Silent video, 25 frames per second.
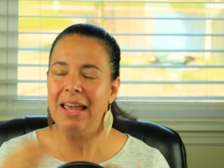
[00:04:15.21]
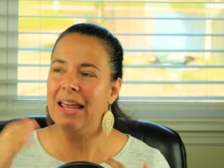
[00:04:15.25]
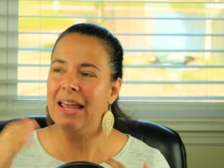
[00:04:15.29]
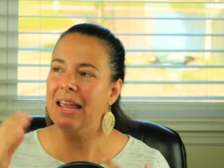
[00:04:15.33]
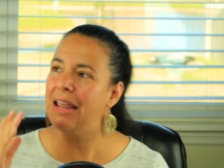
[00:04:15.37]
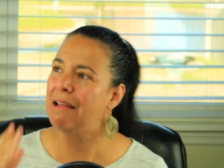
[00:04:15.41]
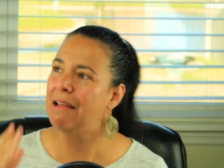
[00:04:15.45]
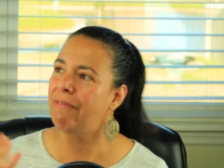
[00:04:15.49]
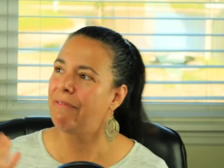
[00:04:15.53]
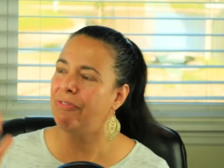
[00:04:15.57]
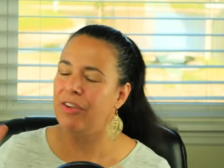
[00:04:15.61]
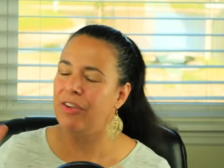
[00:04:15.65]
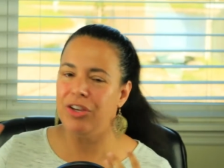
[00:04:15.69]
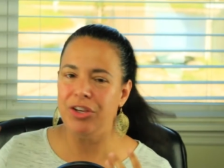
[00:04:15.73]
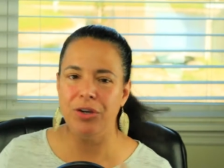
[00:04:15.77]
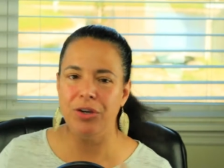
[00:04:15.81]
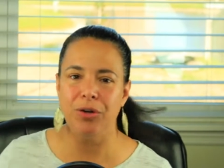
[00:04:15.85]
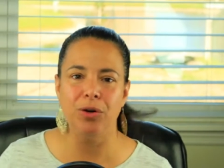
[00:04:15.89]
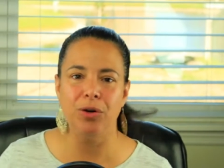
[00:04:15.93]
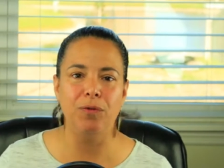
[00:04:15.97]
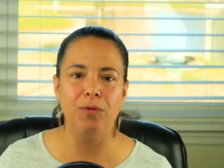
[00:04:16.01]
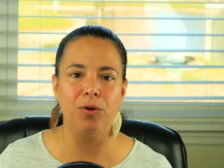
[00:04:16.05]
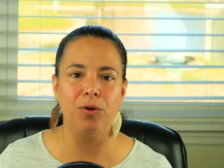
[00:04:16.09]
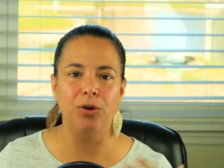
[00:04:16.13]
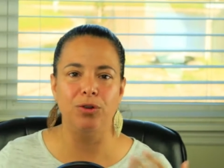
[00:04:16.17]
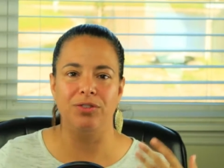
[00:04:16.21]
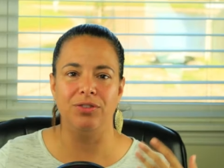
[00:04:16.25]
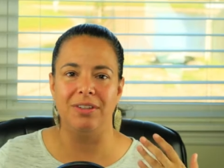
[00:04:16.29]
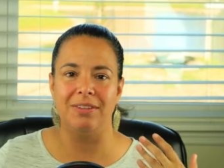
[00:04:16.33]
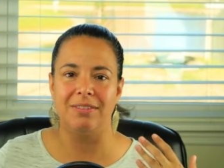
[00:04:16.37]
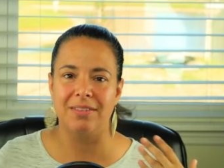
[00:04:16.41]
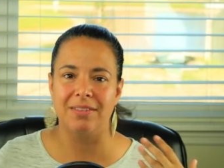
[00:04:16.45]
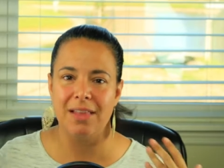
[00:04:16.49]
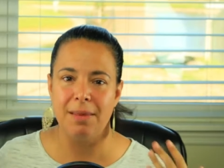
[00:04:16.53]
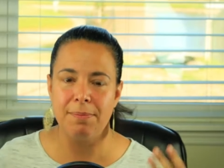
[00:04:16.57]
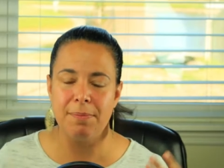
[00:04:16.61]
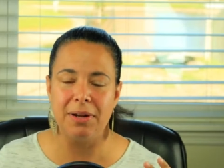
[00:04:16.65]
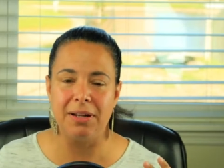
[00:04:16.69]
If the universe
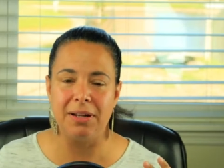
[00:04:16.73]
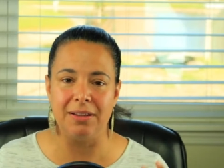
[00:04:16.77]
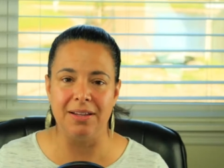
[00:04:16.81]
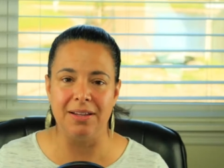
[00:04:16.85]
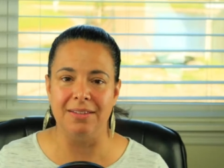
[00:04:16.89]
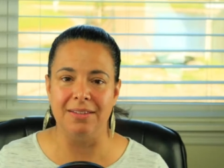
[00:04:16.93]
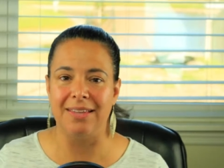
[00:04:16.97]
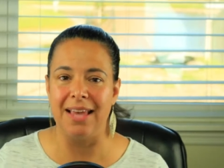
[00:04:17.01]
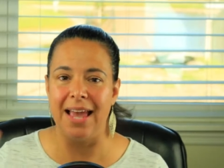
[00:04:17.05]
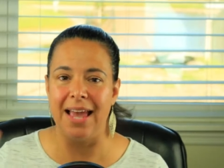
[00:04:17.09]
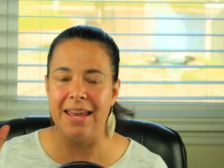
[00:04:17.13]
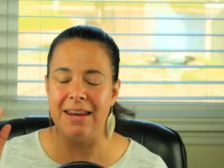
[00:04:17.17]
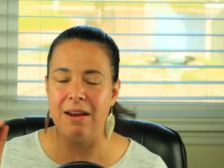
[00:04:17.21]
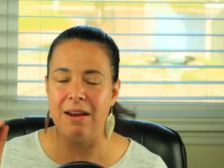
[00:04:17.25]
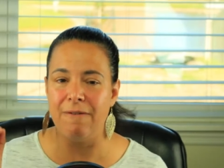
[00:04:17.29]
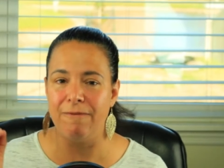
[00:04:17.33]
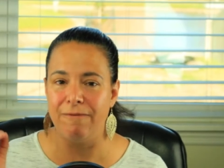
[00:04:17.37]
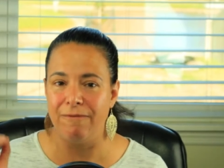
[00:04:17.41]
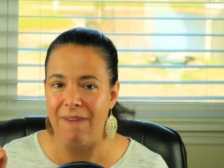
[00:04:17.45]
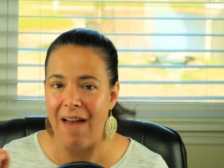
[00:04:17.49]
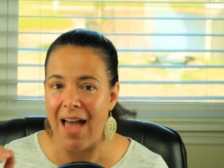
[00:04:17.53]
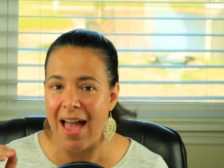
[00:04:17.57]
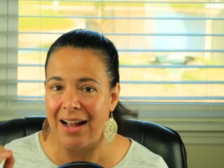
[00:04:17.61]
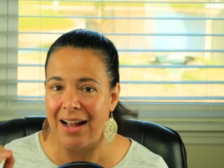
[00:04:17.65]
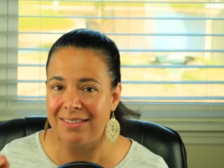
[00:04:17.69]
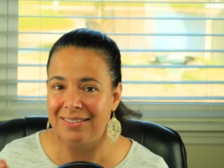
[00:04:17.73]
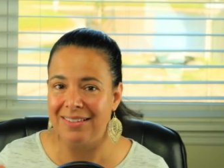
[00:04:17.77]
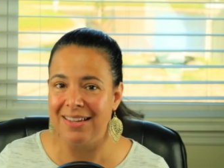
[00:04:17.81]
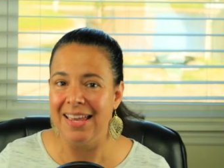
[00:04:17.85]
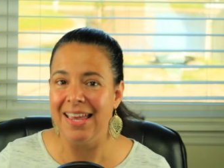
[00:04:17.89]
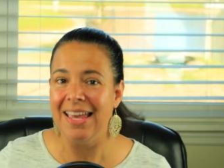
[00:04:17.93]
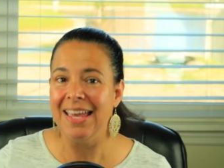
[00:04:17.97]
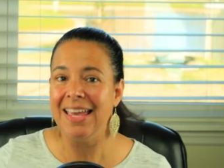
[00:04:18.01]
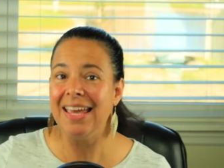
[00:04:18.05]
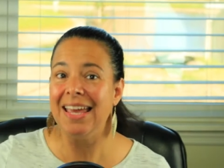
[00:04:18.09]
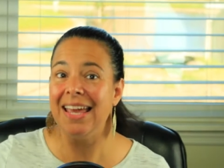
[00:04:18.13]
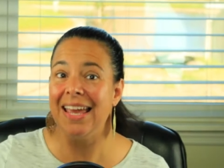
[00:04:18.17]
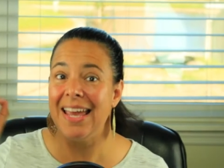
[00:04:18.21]
is limitless, and in fact,
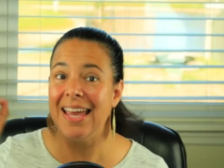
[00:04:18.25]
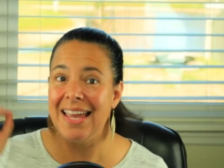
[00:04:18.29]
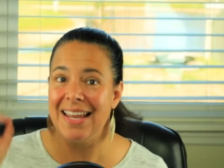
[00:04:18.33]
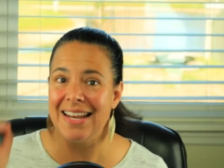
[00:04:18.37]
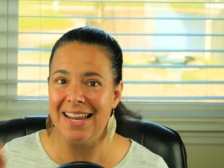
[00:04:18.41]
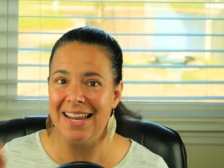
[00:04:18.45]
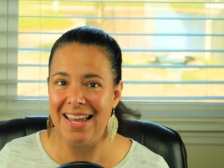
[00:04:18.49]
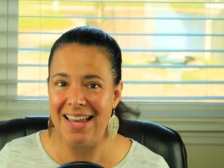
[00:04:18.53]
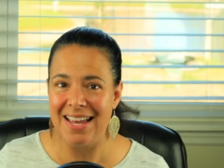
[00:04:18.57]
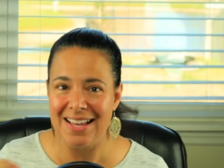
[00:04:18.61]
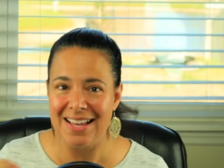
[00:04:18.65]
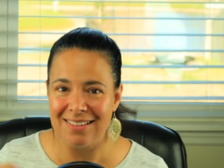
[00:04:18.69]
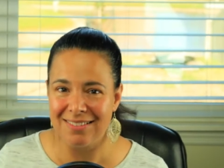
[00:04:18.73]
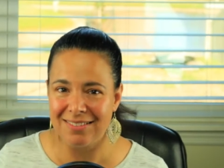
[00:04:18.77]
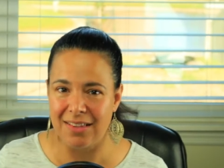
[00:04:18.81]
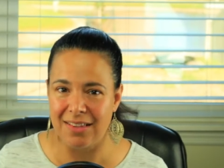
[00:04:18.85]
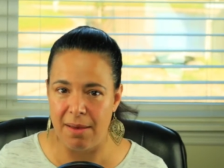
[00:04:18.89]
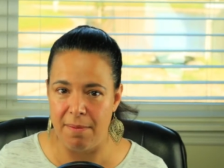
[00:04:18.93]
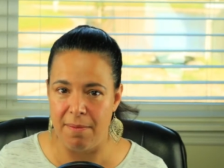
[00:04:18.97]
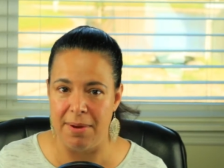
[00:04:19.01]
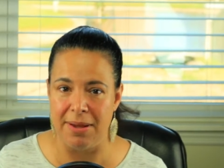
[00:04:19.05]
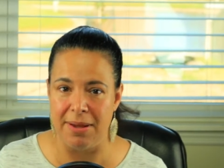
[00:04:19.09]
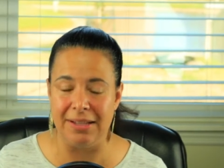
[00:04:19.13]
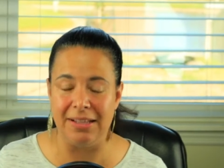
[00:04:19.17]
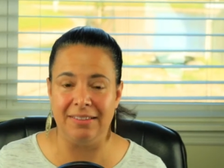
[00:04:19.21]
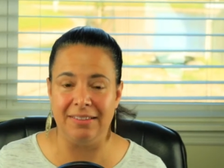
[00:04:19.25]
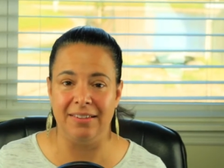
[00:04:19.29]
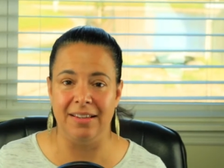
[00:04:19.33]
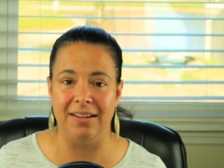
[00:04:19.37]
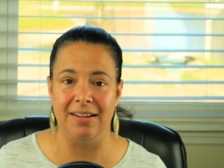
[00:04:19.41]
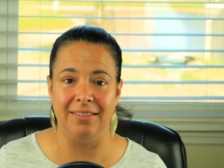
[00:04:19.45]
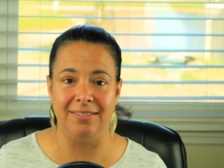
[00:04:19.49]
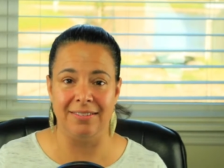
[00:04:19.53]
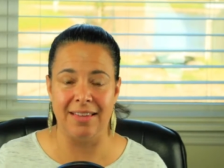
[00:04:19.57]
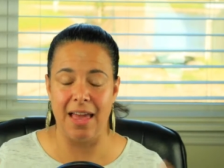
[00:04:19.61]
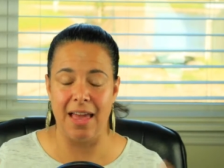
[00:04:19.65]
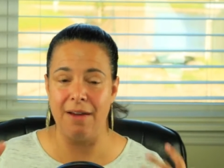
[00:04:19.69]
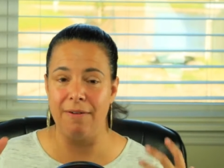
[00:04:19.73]
it is limitless,
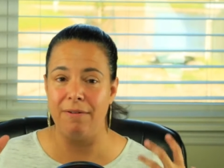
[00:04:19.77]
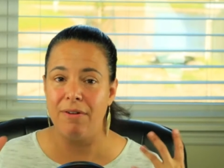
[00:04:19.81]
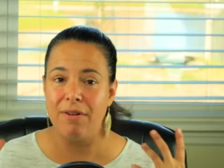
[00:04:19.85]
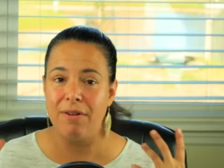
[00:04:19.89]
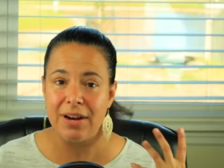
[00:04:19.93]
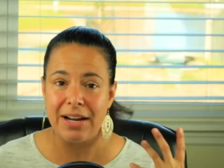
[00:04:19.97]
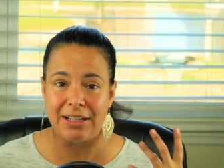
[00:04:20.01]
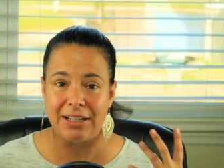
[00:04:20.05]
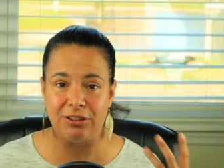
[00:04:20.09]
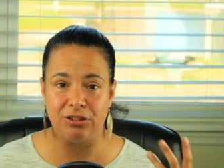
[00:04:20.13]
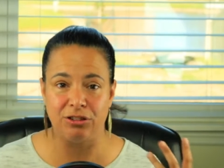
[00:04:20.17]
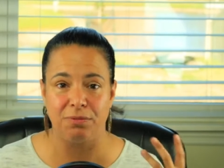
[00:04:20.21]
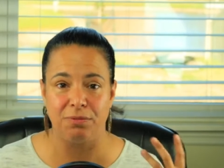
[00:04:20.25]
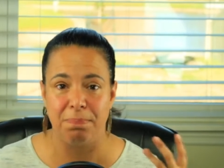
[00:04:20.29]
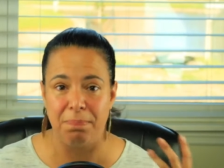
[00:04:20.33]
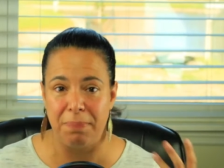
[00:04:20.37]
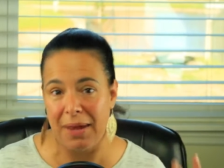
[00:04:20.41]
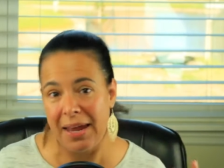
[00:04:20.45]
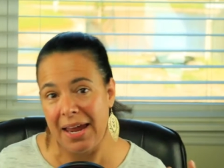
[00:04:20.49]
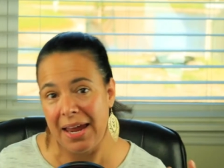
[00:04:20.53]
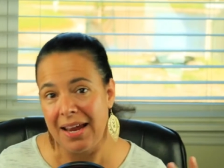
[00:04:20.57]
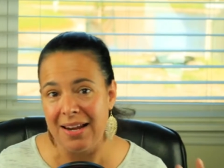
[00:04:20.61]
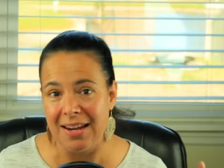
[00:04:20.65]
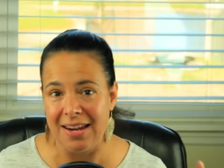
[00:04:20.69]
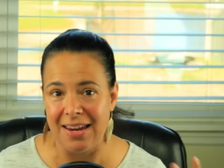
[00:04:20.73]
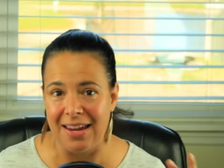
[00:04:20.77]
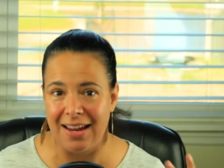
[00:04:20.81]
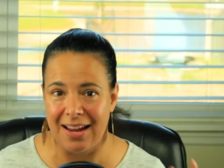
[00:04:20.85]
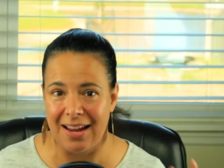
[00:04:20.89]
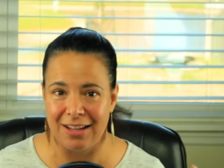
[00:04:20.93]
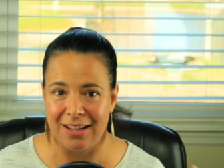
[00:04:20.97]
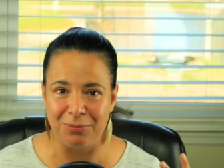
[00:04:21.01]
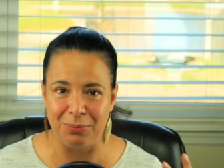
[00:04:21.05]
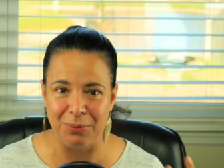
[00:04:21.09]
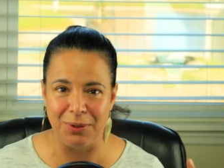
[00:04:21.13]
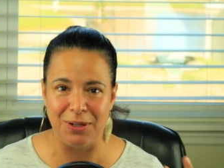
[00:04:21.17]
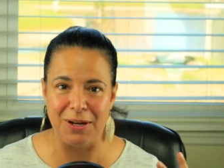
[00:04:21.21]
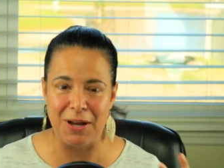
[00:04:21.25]
it is ever expanding,
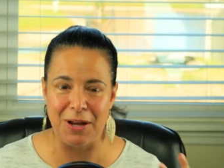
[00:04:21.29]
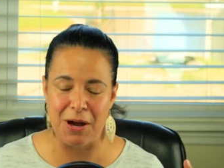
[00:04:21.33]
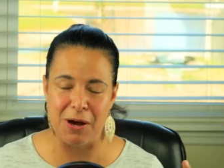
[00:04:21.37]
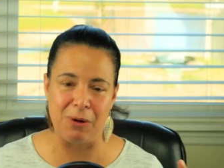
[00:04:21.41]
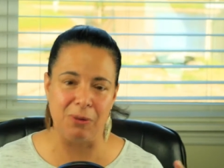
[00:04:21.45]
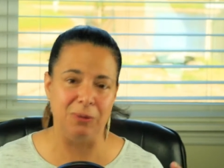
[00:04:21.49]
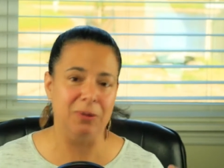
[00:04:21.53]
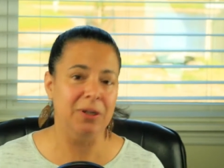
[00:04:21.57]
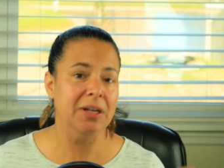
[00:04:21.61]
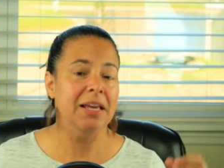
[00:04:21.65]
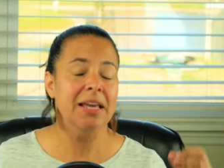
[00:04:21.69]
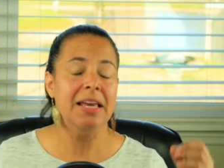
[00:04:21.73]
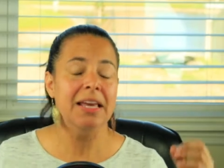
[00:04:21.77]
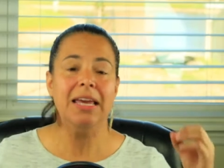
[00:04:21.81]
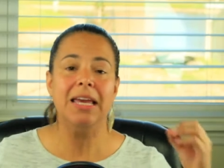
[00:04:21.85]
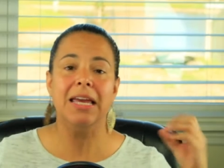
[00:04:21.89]
as we know.